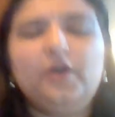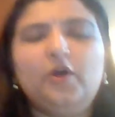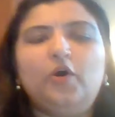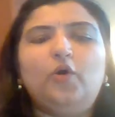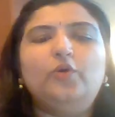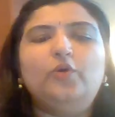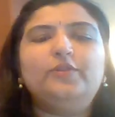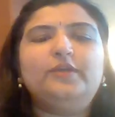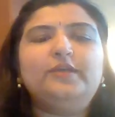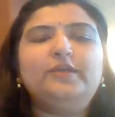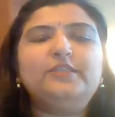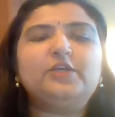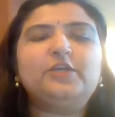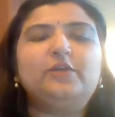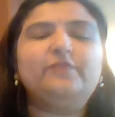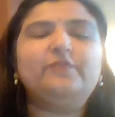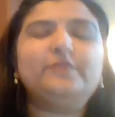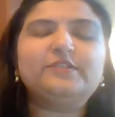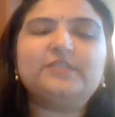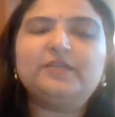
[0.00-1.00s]
on the
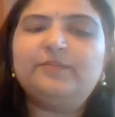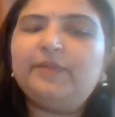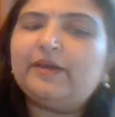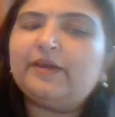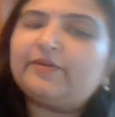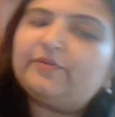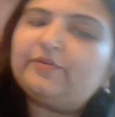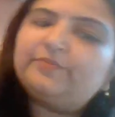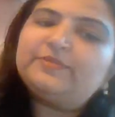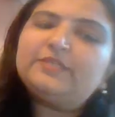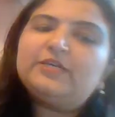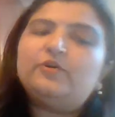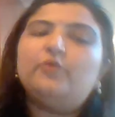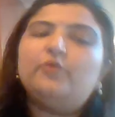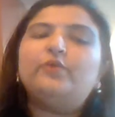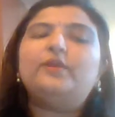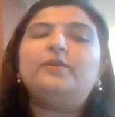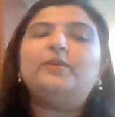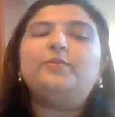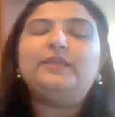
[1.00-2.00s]
Insolvency and Bankruptcy Code,
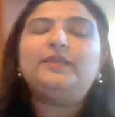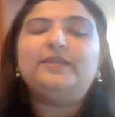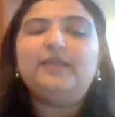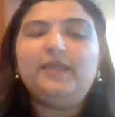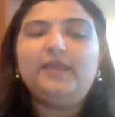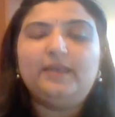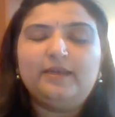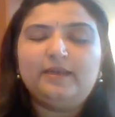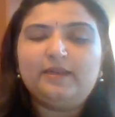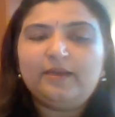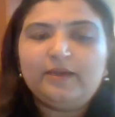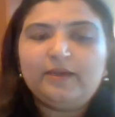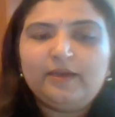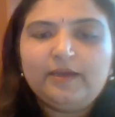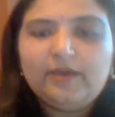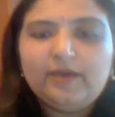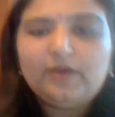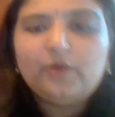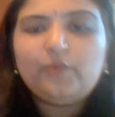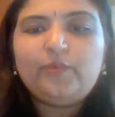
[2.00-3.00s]
and
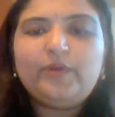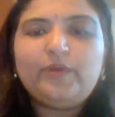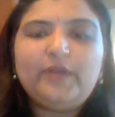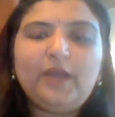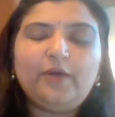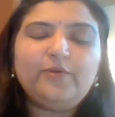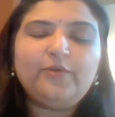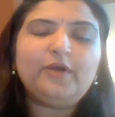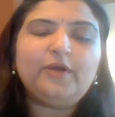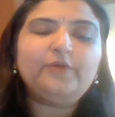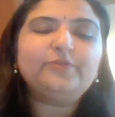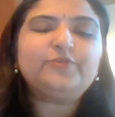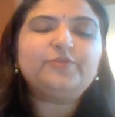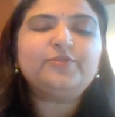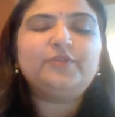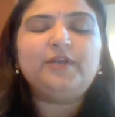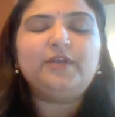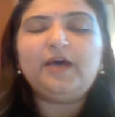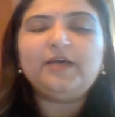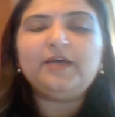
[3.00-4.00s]
we're now down to the
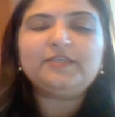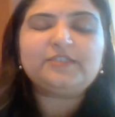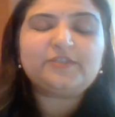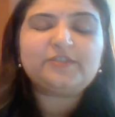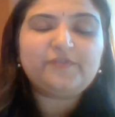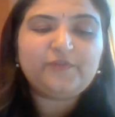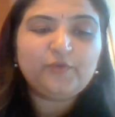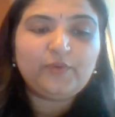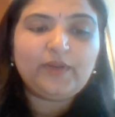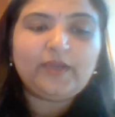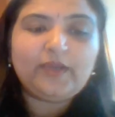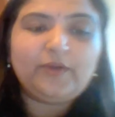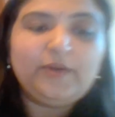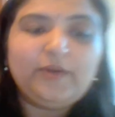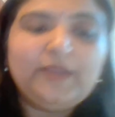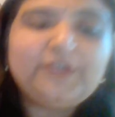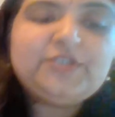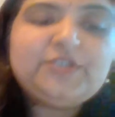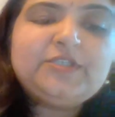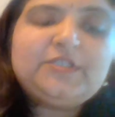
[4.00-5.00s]
last few
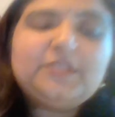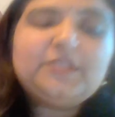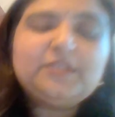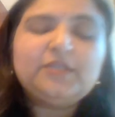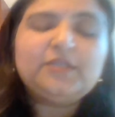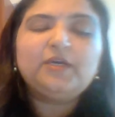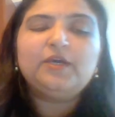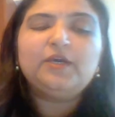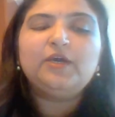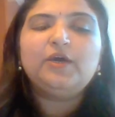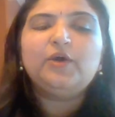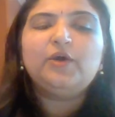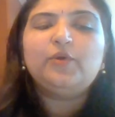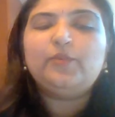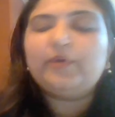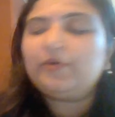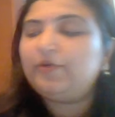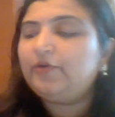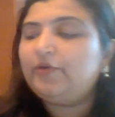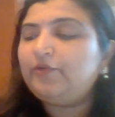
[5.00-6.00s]
regulations. We're
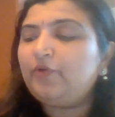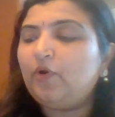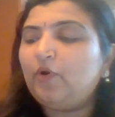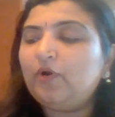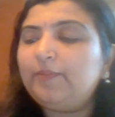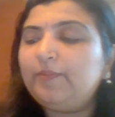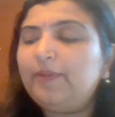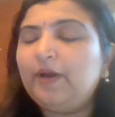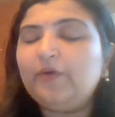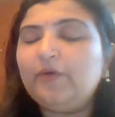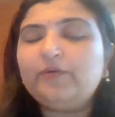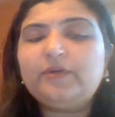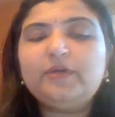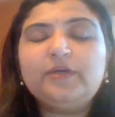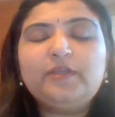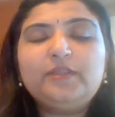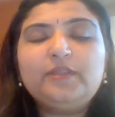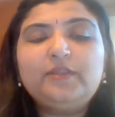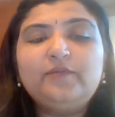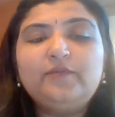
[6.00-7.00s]
going to talk about
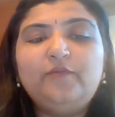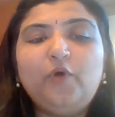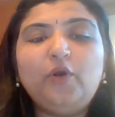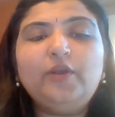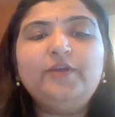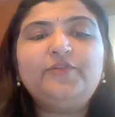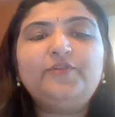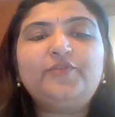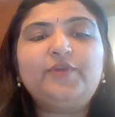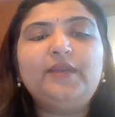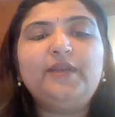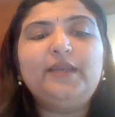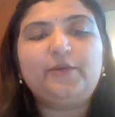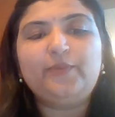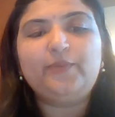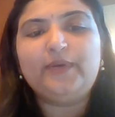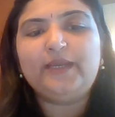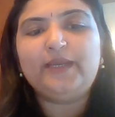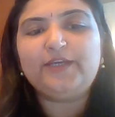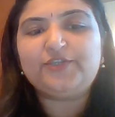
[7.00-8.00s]
the Voluntary
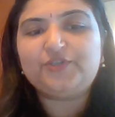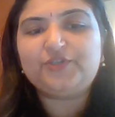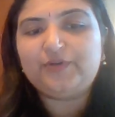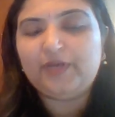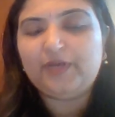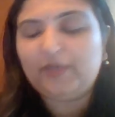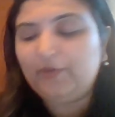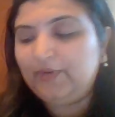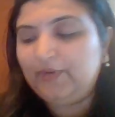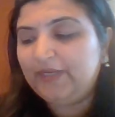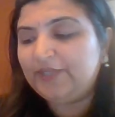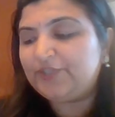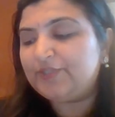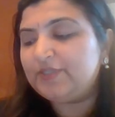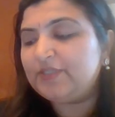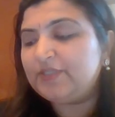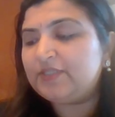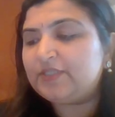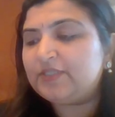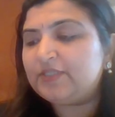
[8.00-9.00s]
Liquidation
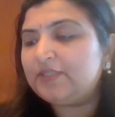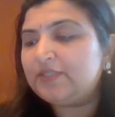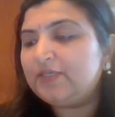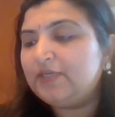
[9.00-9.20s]
Regulations.